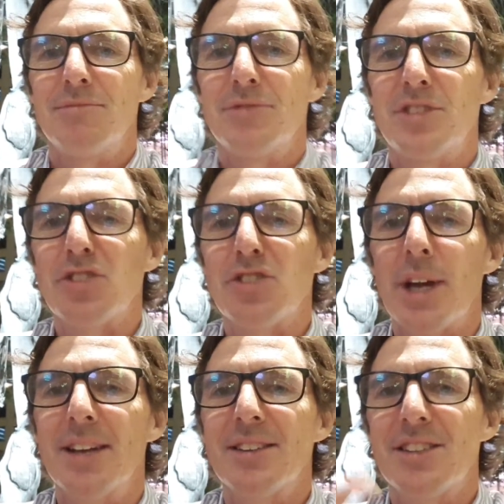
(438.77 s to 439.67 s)
Test
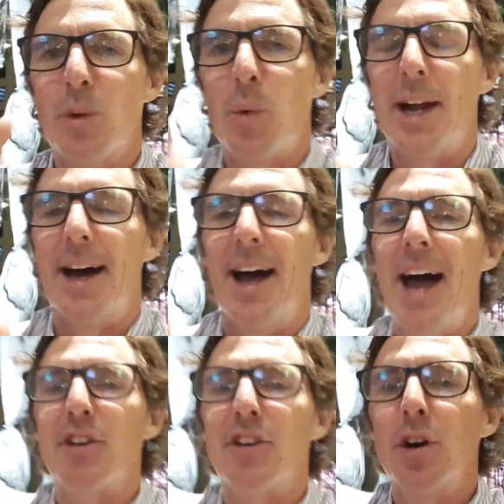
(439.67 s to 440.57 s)
cricket's the winner.
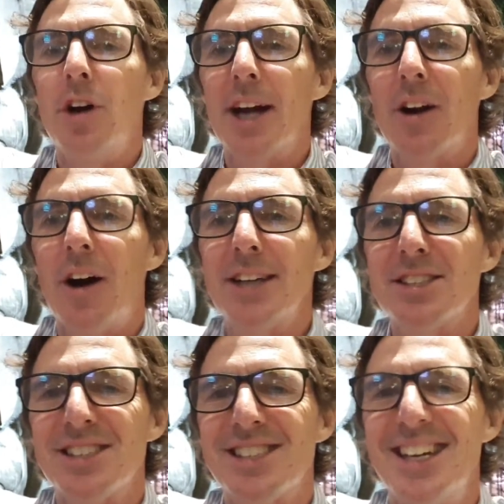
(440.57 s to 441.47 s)
Have a good night,
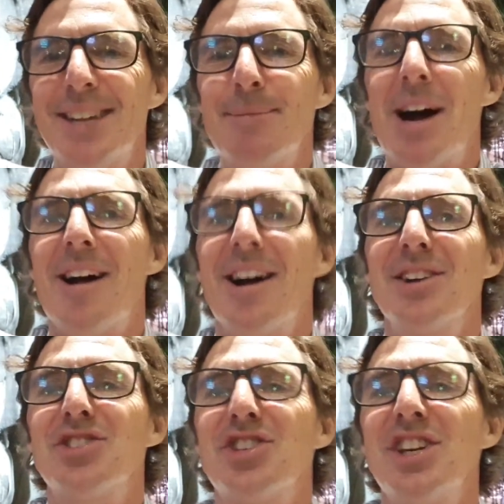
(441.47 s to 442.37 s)
guys. See you
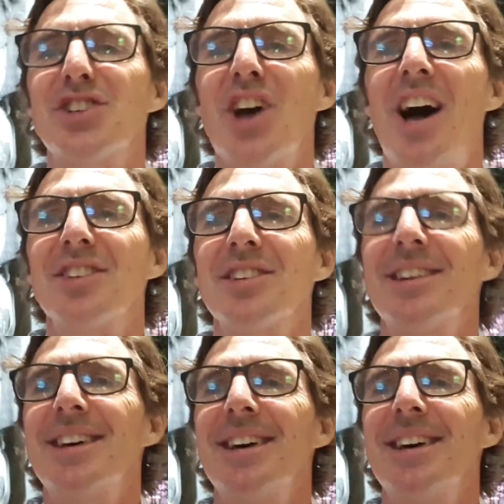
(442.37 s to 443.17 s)
tomorrow. Cheers, guys.